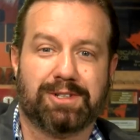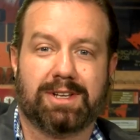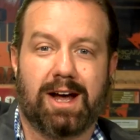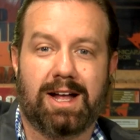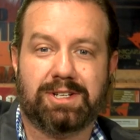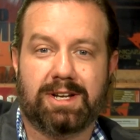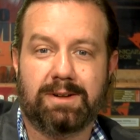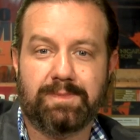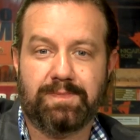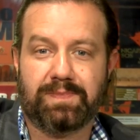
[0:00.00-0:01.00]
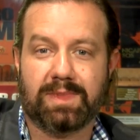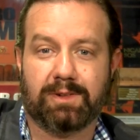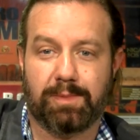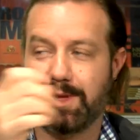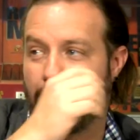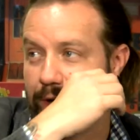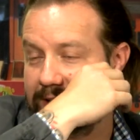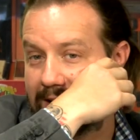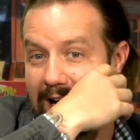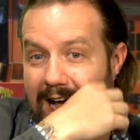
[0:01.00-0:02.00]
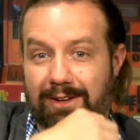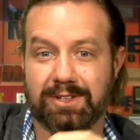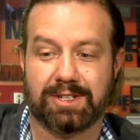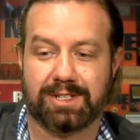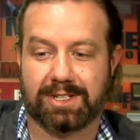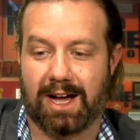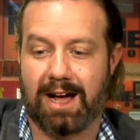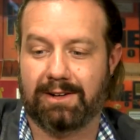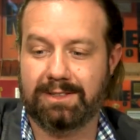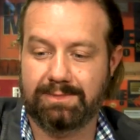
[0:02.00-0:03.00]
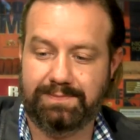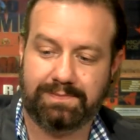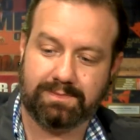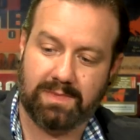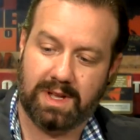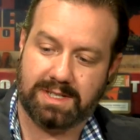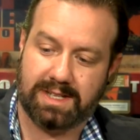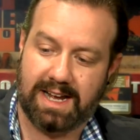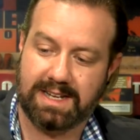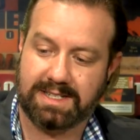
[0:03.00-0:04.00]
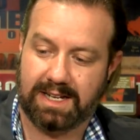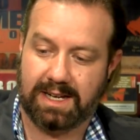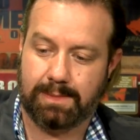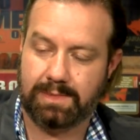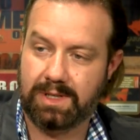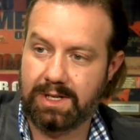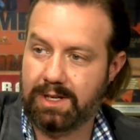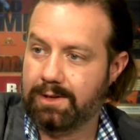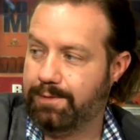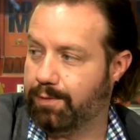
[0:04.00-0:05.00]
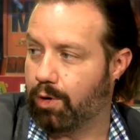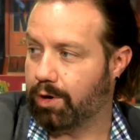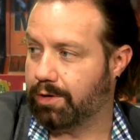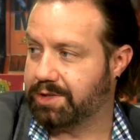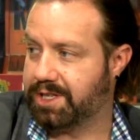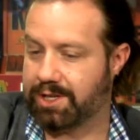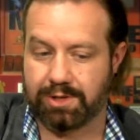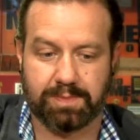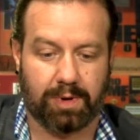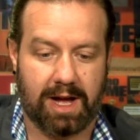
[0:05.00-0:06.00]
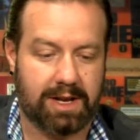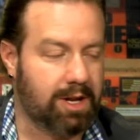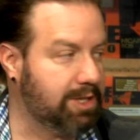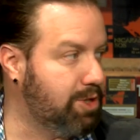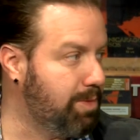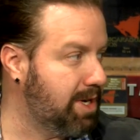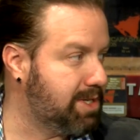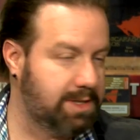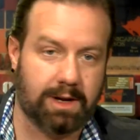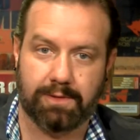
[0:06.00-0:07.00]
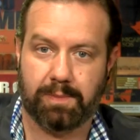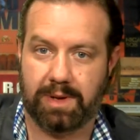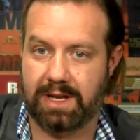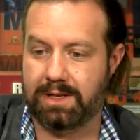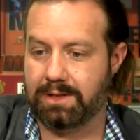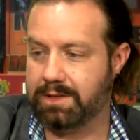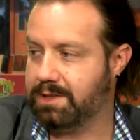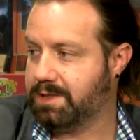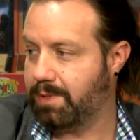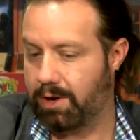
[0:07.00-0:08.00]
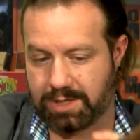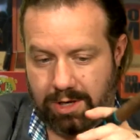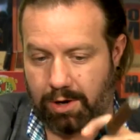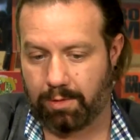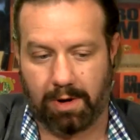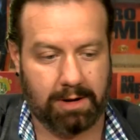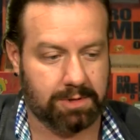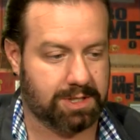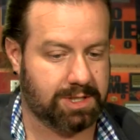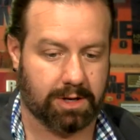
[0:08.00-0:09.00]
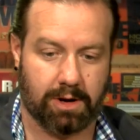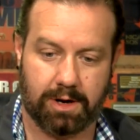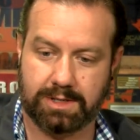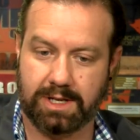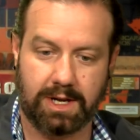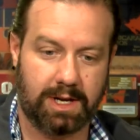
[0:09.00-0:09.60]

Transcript: Scotch from the Orkney Highlands in Scotland. It's a nice um, floral citrus blend, not too much of the peat. Smoke is going great with the cigars.